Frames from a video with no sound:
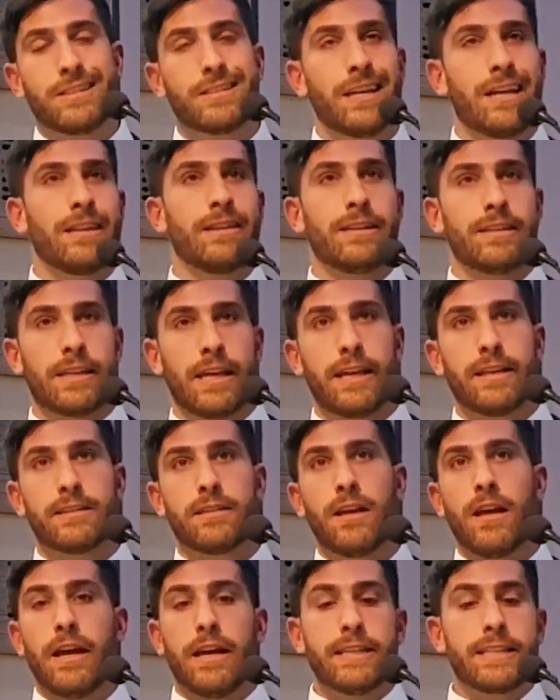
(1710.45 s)
Let's say in this
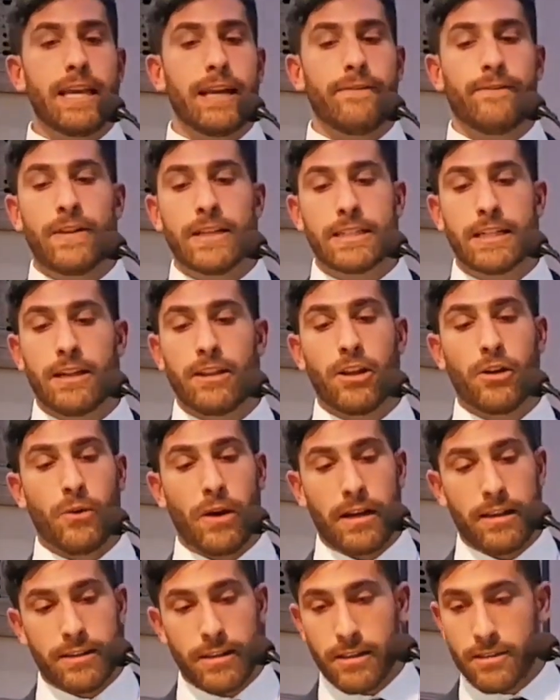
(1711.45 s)
case, St. Vincent
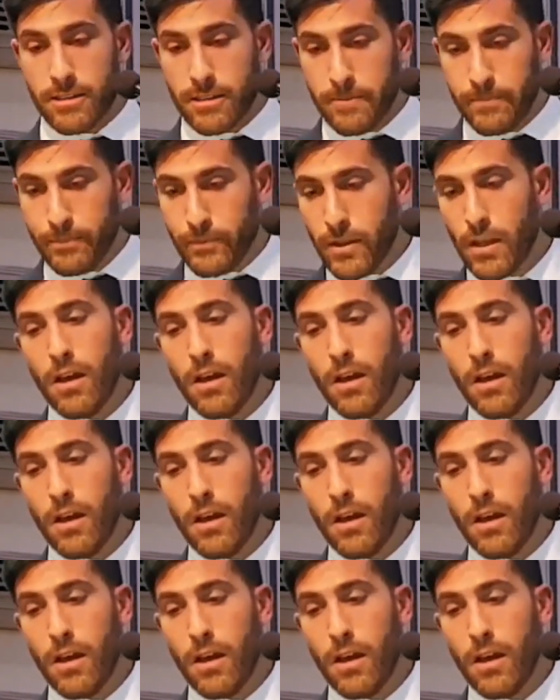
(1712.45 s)
and the United